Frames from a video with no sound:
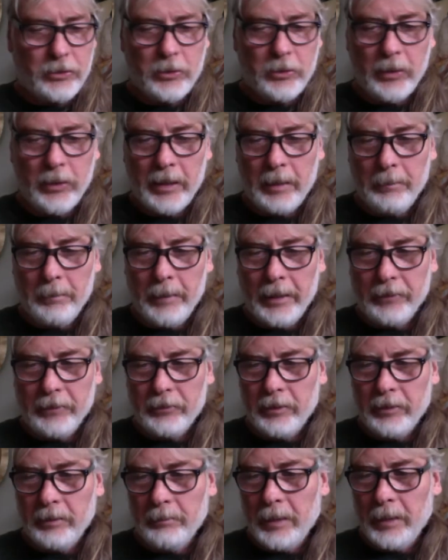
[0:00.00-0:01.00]
Joanna
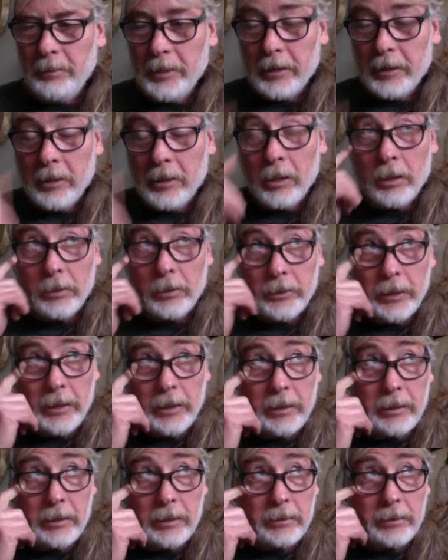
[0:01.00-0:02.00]
Macy, maybe Carl
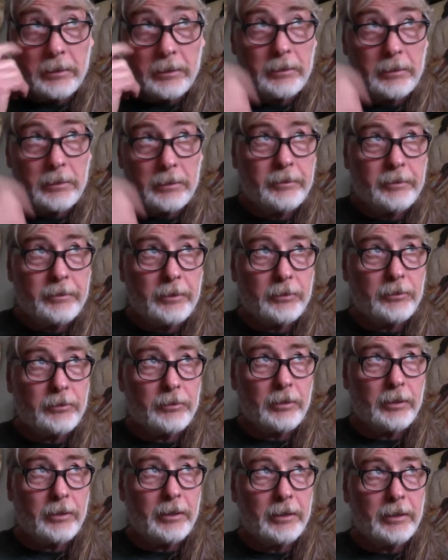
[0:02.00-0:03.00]
Jung first
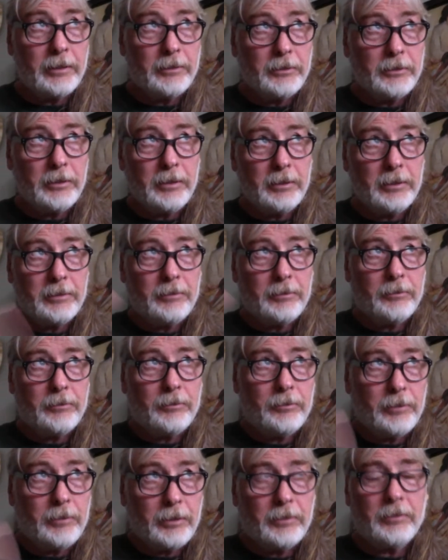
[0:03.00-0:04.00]
started, and she
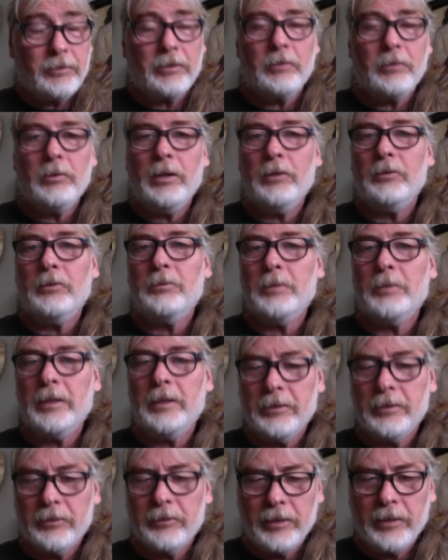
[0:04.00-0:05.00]
took the quote, but
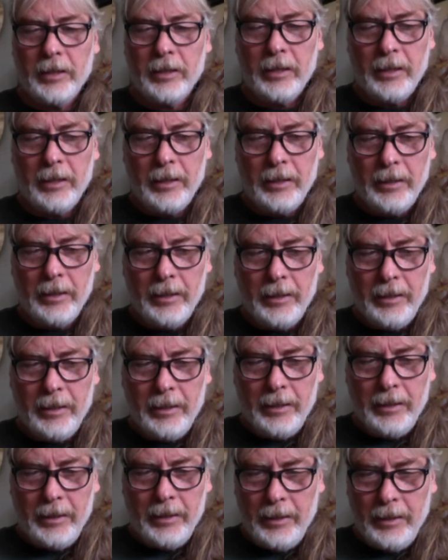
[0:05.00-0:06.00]
it's
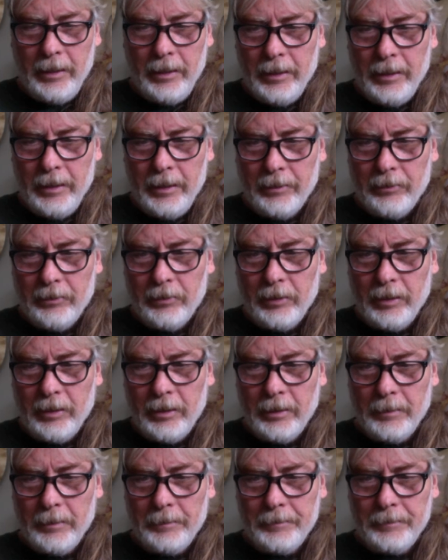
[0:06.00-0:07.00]
it's
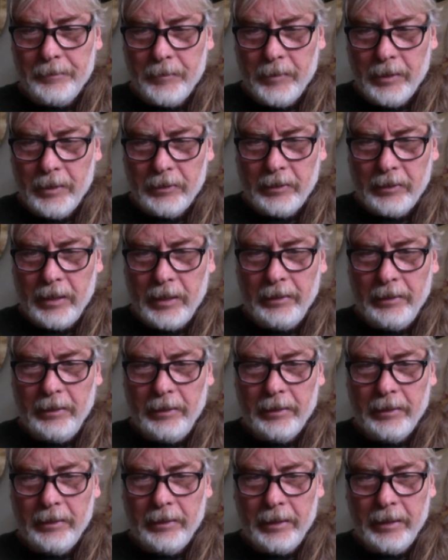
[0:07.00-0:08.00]
um, this
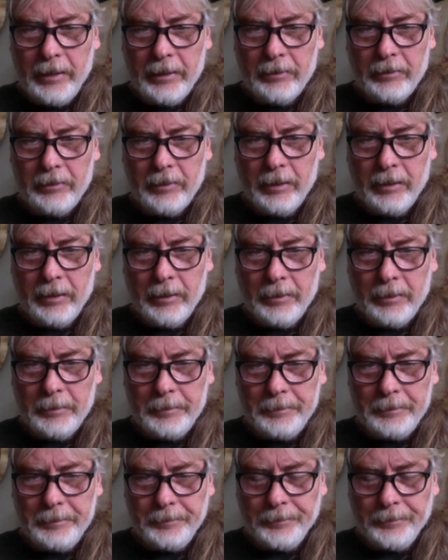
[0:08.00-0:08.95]
idea that um,